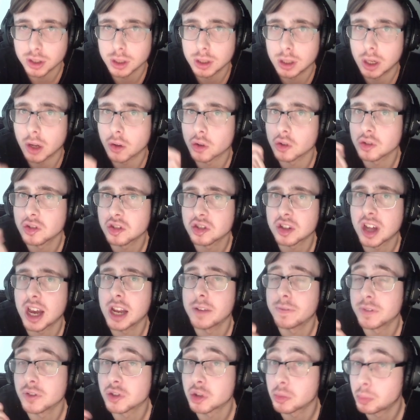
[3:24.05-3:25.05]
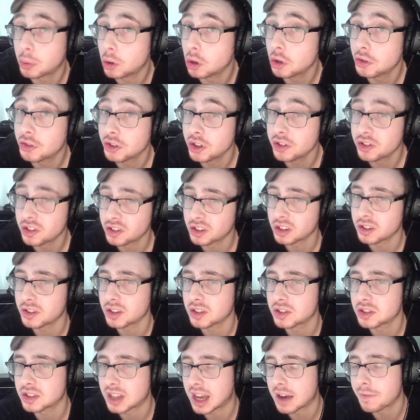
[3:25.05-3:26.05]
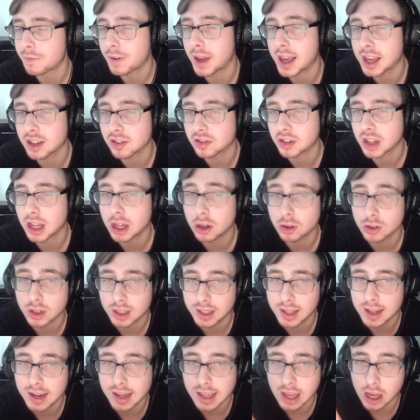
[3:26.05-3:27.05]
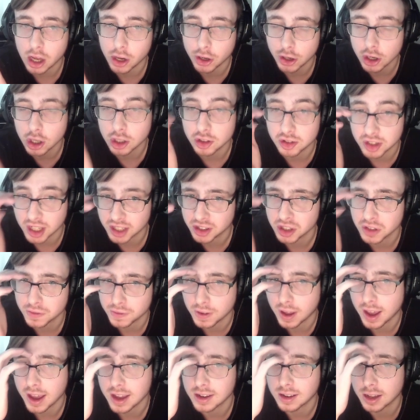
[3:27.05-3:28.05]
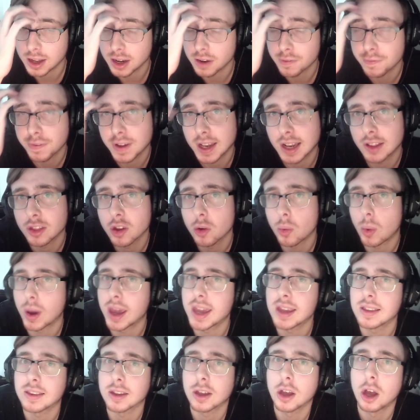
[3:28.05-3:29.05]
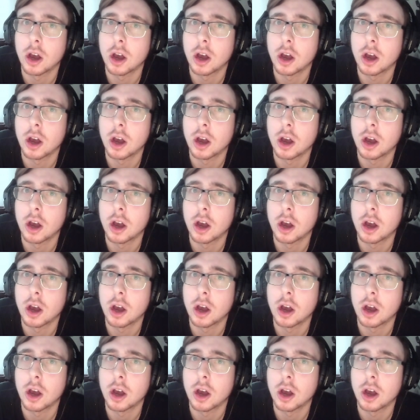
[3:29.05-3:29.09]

A good sign for supporters is that the staff at Excel clearly are not satisfied and are feeling the weight